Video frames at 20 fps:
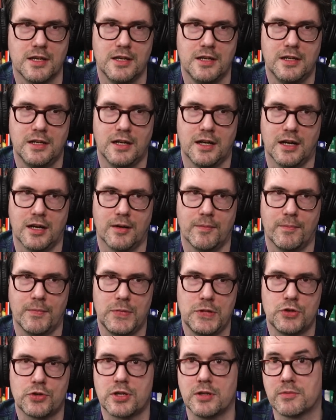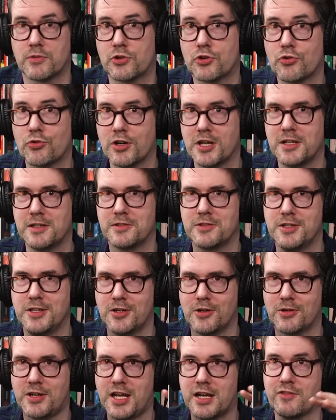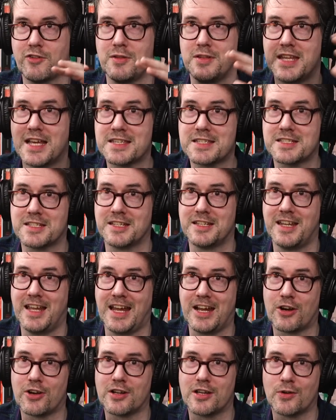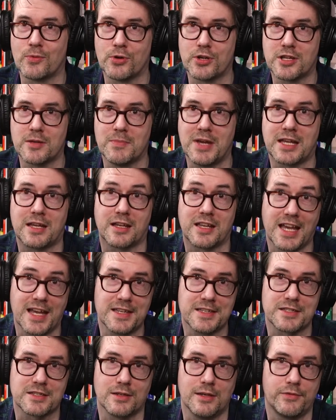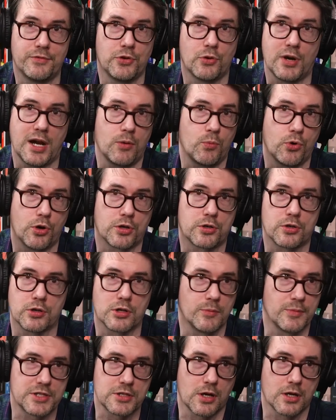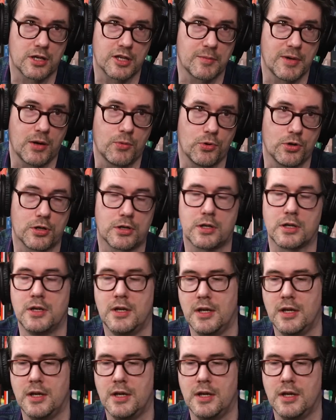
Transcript: Mm. Um, you can create, you know, kind of a nested area where you can make a guess. If you're at work, you're going to be talking about work.